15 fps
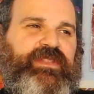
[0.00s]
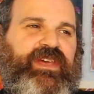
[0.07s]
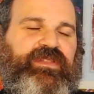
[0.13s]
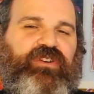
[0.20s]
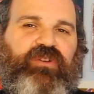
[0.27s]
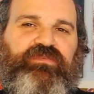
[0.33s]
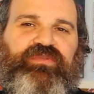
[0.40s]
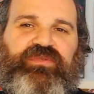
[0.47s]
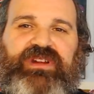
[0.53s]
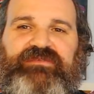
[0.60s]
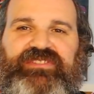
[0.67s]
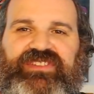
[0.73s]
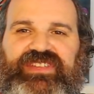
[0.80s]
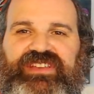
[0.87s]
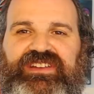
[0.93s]
And the whole
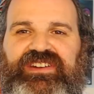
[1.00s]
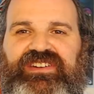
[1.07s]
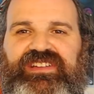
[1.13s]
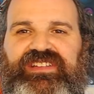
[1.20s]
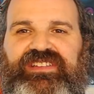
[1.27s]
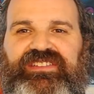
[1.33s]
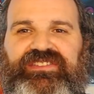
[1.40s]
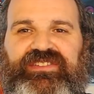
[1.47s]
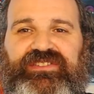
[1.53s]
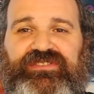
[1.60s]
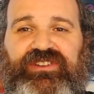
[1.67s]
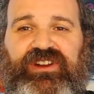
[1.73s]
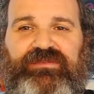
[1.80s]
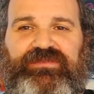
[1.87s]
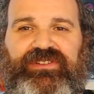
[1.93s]
premise here is the
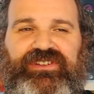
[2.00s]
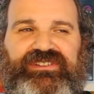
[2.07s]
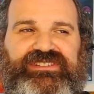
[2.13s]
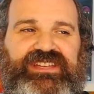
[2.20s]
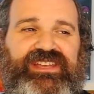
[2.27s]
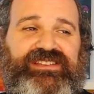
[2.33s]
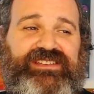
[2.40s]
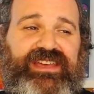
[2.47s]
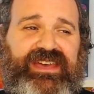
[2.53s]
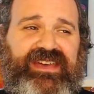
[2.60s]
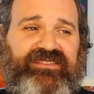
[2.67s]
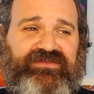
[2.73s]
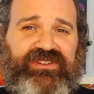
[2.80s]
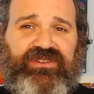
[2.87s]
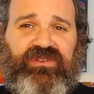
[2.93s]
guitar player takes
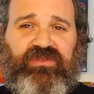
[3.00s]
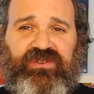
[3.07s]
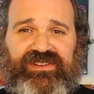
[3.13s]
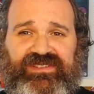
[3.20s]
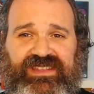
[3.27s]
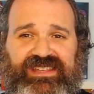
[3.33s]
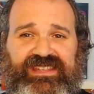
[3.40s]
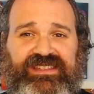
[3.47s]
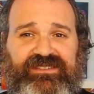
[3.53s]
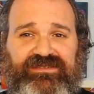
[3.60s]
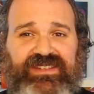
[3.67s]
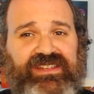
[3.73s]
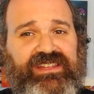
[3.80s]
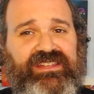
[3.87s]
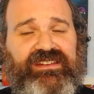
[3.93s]
every chord in the key of
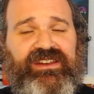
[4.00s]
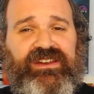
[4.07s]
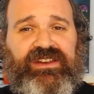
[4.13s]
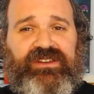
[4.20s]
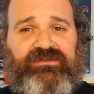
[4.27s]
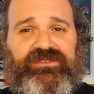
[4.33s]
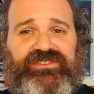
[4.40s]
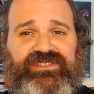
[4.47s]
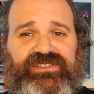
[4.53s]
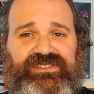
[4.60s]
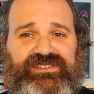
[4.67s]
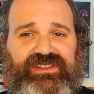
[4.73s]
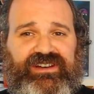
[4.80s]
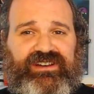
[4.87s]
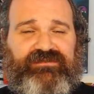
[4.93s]
E, which
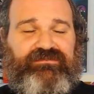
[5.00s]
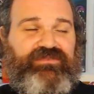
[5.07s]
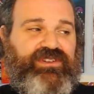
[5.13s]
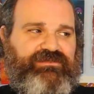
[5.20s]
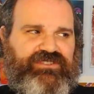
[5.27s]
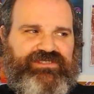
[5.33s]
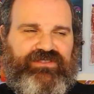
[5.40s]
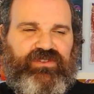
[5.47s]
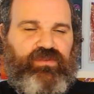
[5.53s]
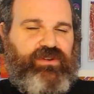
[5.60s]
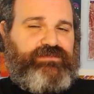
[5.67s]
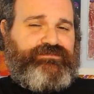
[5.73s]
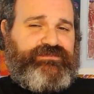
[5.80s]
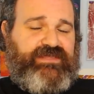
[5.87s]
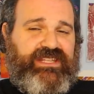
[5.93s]
is um, pretty much every chord: